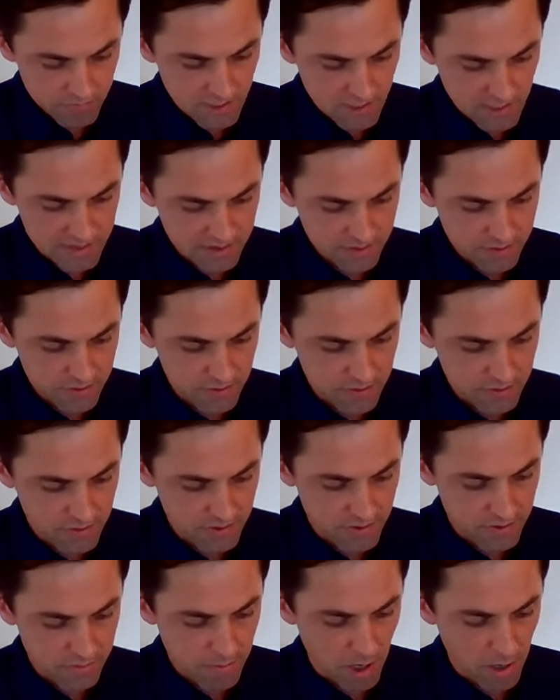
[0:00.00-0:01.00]
It's through
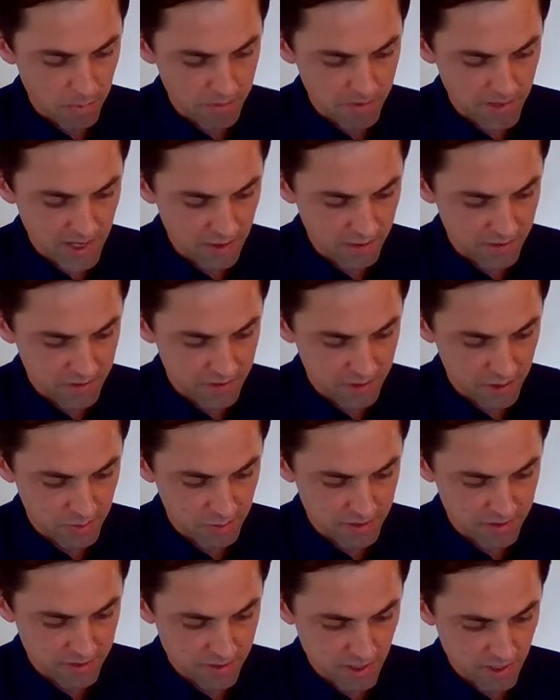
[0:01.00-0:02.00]
the Department of Health and
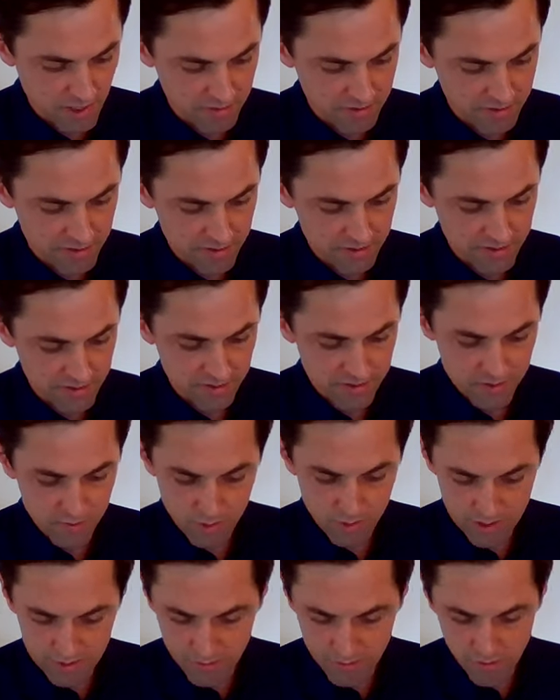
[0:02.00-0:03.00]
Human Services. It's
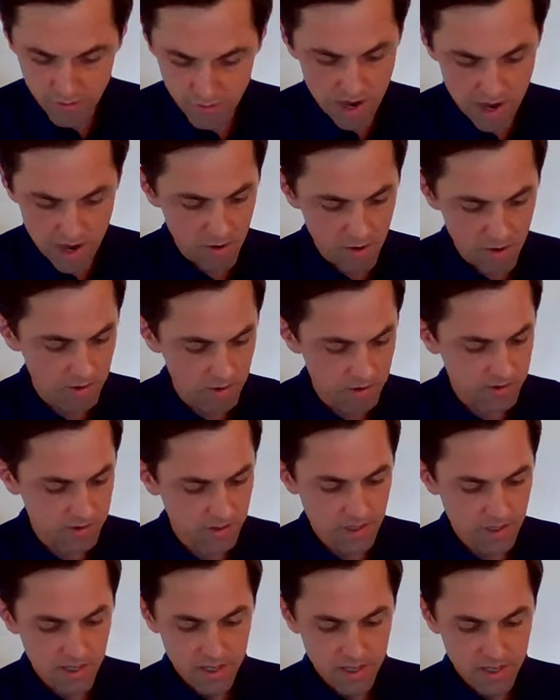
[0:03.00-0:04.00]
24 hours.
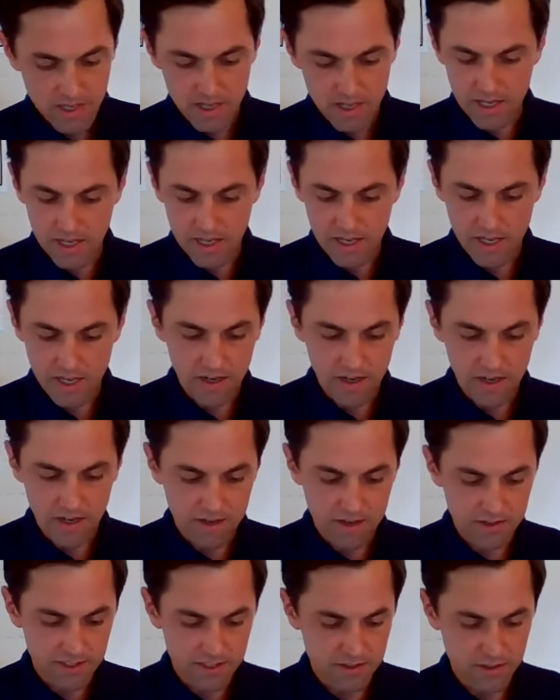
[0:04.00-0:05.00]

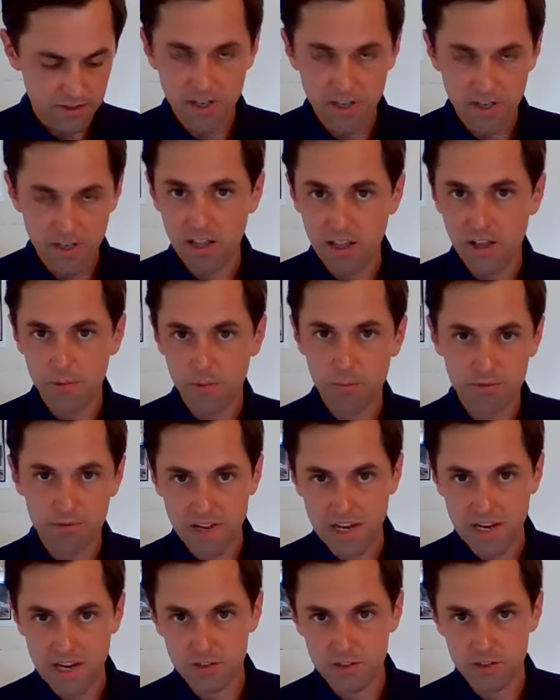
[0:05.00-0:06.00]
These are mental health
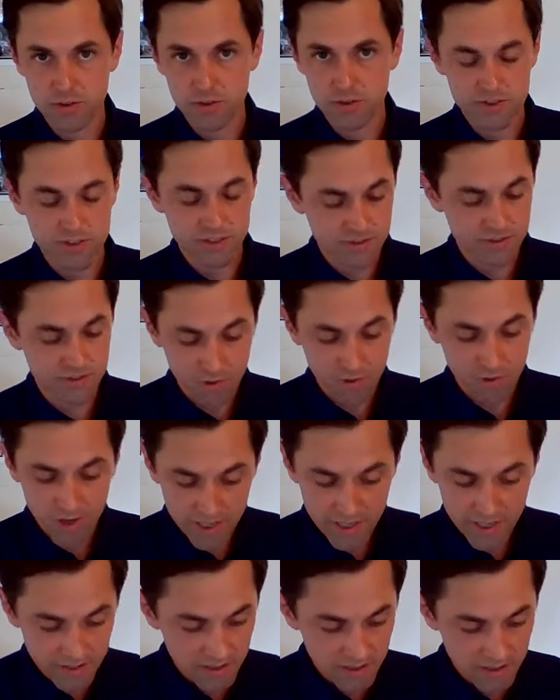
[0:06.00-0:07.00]
professionals. It's
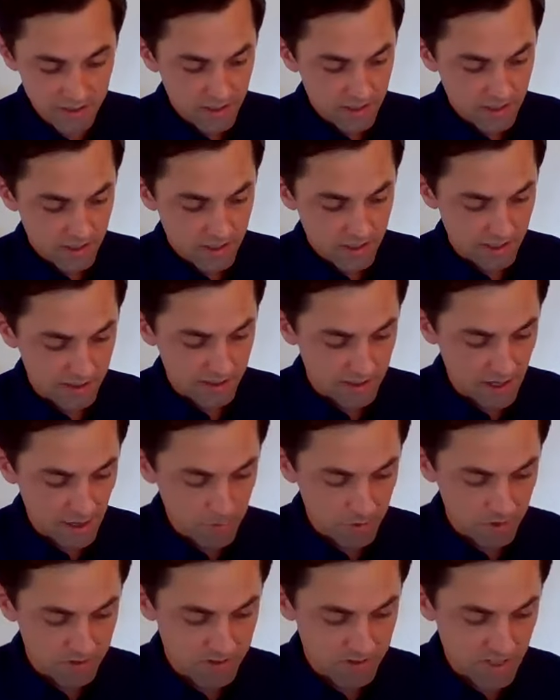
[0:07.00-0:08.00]
free. The
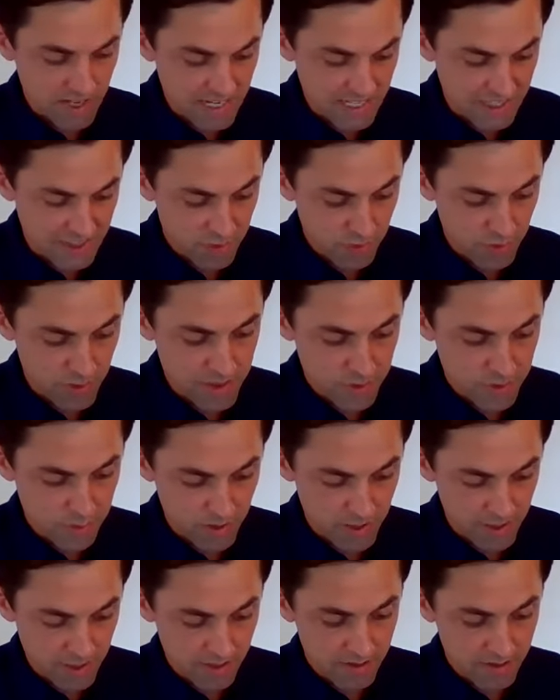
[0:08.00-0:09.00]
number is
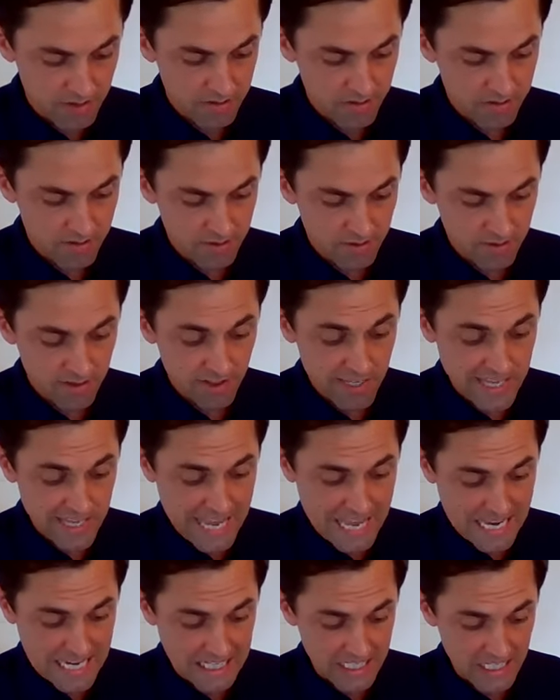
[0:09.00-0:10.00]

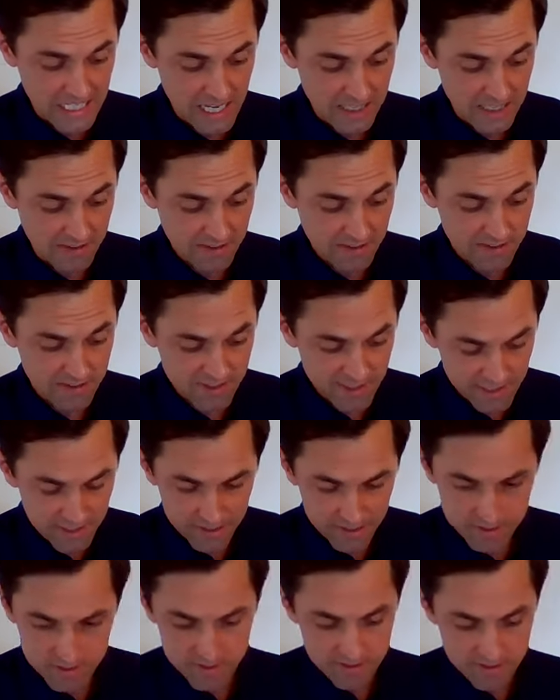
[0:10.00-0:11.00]

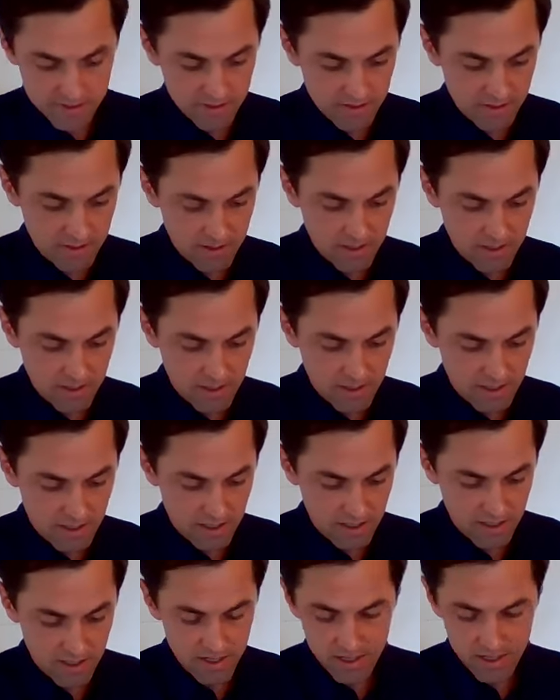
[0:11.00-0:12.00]

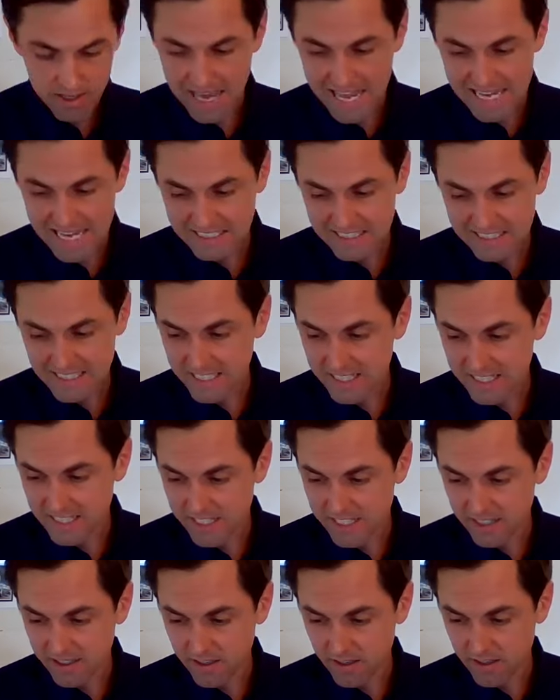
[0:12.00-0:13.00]

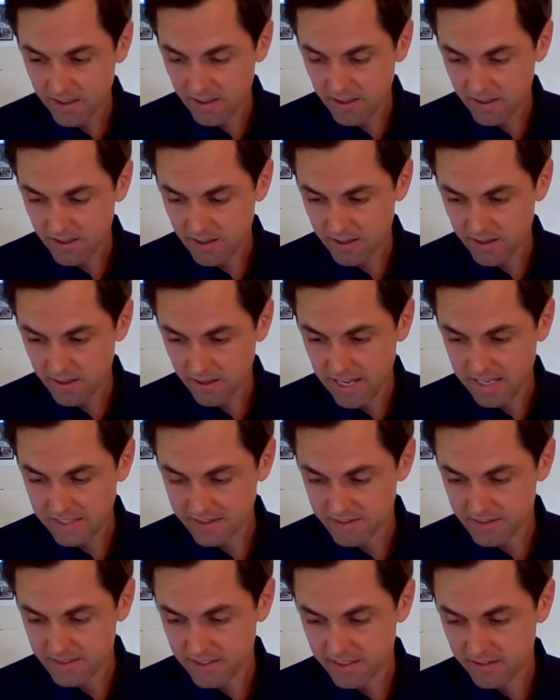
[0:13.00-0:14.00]

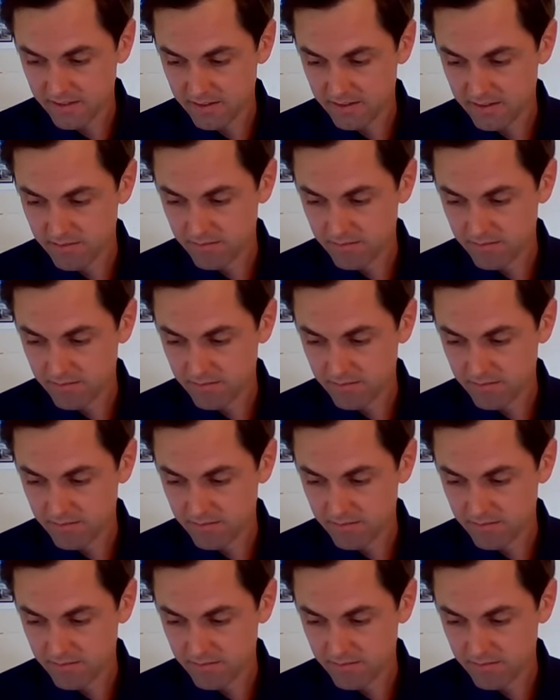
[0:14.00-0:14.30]
833-896-1919.